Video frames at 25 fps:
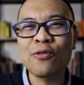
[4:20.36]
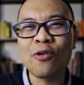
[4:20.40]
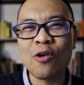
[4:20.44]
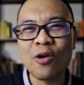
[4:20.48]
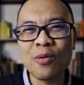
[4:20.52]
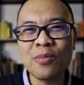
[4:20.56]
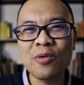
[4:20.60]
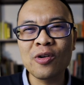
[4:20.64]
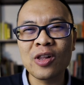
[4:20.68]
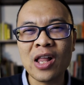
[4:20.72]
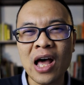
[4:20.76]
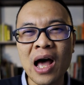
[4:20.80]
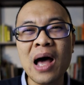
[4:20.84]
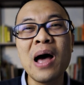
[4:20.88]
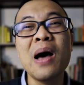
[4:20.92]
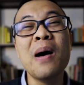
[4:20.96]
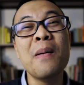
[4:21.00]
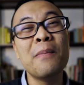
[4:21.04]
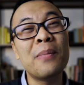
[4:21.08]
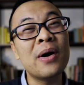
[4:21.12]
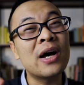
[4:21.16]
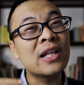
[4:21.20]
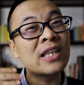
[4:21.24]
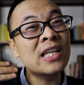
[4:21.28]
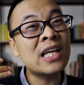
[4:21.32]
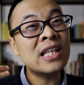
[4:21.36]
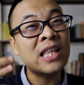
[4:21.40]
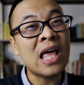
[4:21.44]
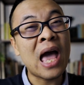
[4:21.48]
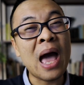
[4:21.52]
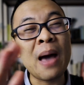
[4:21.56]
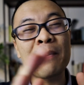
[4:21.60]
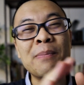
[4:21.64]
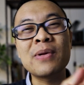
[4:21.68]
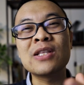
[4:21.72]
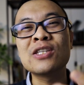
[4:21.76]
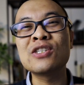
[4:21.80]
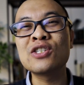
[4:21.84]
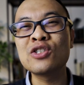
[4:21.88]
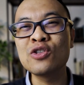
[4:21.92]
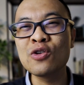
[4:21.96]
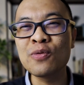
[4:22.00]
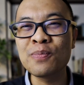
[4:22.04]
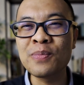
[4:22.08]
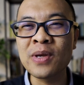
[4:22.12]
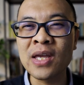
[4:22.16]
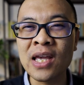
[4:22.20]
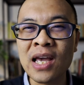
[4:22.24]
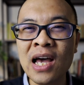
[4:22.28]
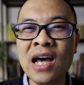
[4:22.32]
formula, but it happens to
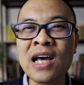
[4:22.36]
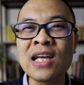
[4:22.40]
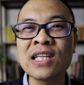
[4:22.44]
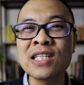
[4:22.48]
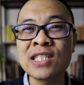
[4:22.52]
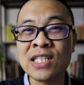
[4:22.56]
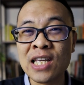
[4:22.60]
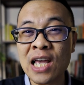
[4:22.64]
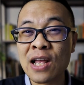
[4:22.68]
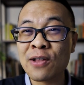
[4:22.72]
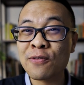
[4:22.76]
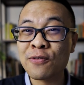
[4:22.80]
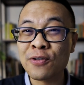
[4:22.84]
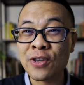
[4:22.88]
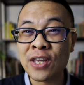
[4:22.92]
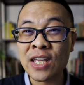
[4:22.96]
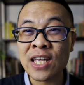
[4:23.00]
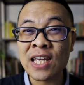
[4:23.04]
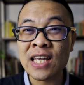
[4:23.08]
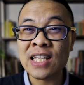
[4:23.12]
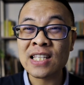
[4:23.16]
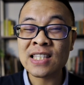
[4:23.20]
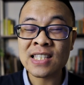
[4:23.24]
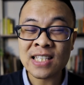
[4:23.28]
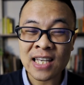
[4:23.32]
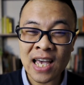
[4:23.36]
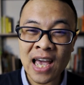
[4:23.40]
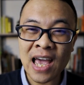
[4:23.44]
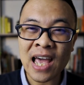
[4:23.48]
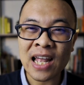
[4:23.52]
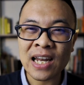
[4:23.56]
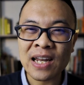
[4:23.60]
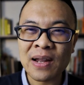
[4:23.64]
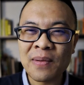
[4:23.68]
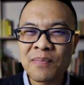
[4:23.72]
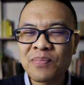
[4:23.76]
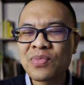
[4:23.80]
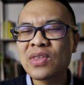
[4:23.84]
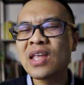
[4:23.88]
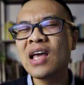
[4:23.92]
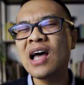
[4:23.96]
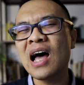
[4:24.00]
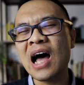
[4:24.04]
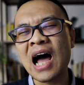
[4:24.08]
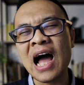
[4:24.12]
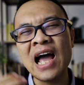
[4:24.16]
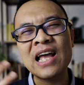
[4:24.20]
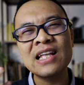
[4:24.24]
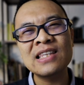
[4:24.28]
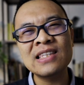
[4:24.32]
be a ZV-E10.
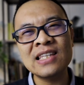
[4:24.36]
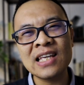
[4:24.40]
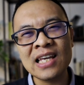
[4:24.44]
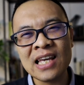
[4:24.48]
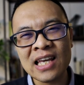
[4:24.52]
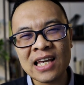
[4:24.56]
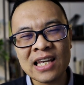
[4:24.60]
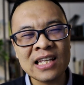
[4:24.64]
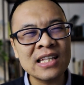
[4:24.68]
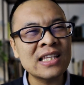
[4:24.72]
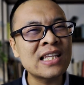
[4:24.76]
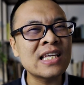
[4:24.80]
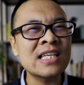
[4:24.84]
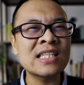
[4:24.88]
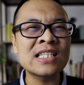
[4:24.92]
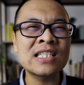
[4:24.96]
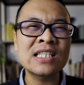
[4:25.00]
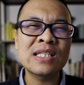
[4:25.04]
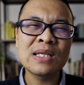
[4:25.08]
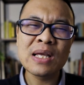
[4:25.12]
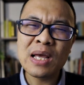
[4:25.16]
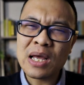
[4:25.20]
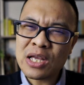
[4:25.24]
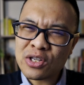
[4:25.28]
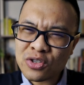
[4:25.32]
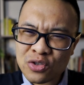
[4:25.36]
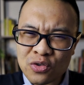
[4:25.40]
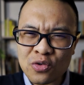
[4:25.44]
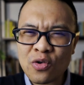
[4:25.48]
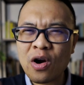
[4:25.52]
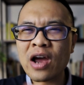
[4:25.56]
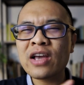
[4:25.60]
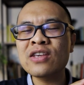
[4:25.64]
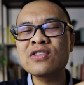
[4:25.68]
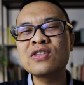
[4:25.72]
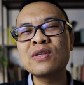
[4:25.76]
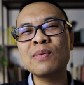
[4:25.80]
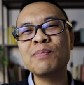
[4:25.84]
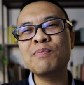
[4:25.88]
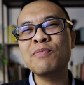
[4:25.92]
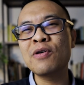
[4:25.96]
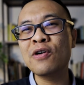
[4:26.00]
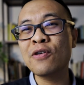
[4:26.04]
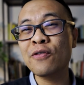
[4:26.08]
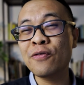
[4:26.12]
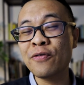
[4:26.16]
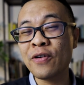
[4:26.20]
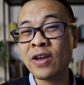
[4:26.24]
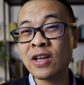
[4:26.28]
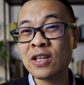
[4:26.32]
I think this strikes the
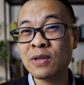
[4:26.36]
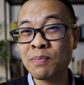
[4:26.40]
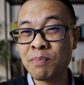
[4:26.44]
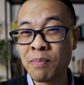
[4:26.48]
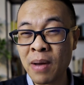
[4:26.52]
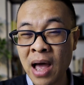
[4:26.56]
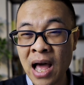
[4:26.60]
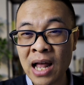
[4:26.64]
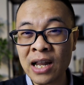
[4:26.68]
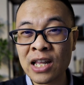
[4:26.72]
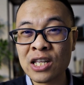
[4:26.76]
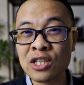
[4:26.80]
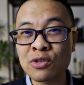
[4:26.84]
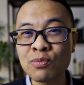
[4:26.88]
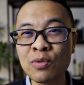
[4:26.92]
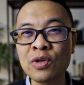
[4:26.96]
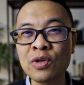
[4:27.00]
perfect balance